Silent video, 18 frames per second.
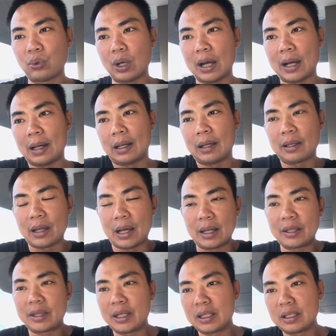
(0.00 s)

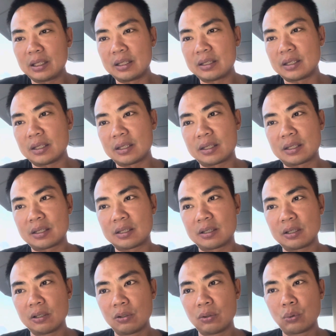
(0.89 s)
I think this is
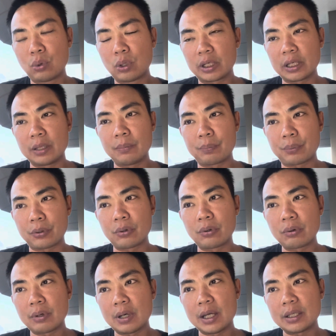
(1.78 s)
still work in
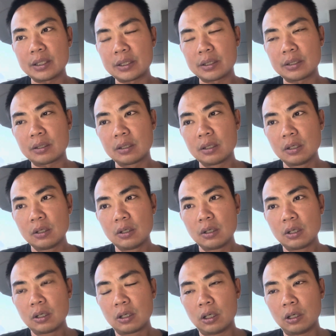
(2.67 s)
progress.
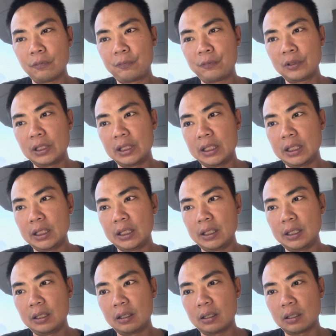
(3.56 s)

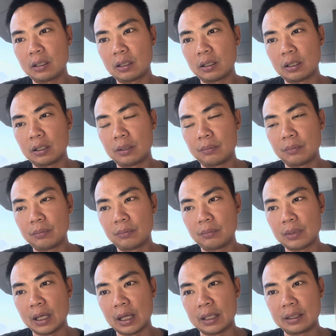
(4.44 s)
Hopefully,
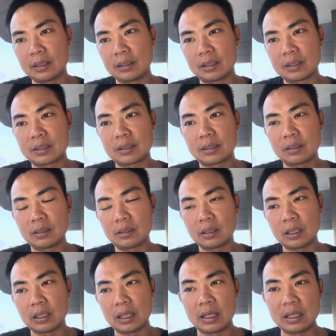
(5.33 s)
at
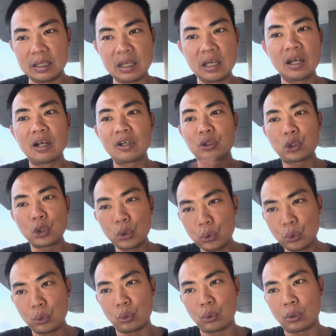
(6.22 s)
year
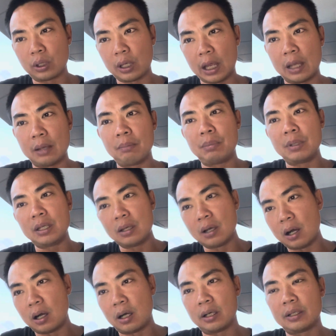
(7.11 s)
2 and
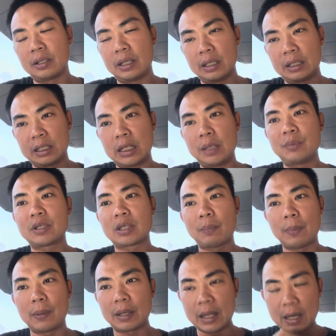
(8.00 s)
beyond, it keeps
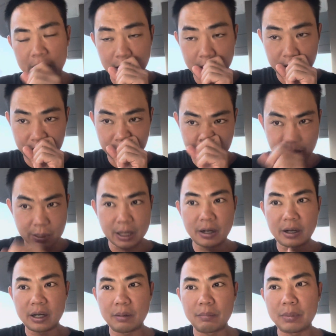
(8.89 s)
getting
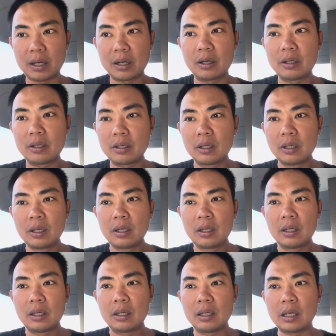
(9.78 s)
better and better,
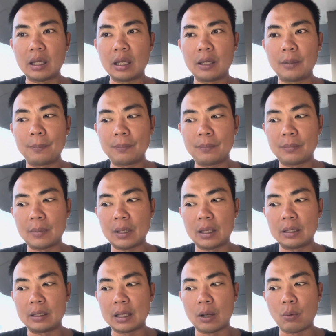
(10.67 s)
and
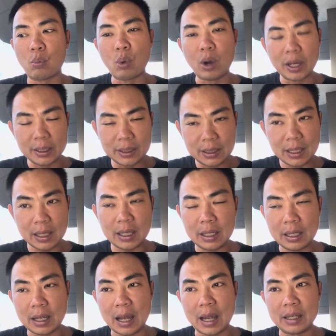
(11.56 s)
that one
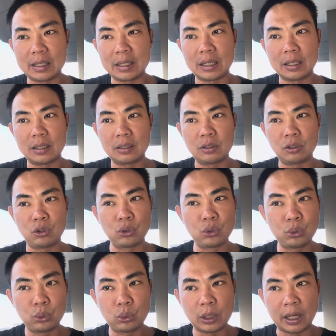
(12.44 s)
day I can
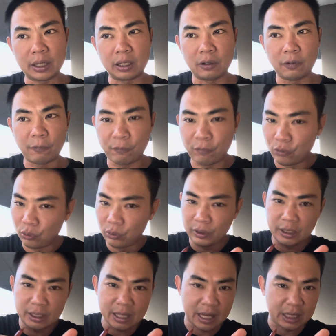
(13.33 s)
do like a
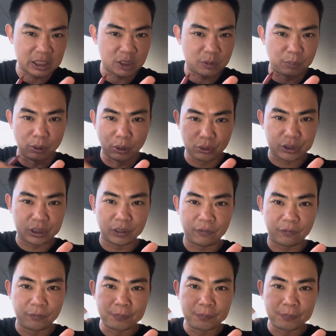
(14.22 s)
fully explosive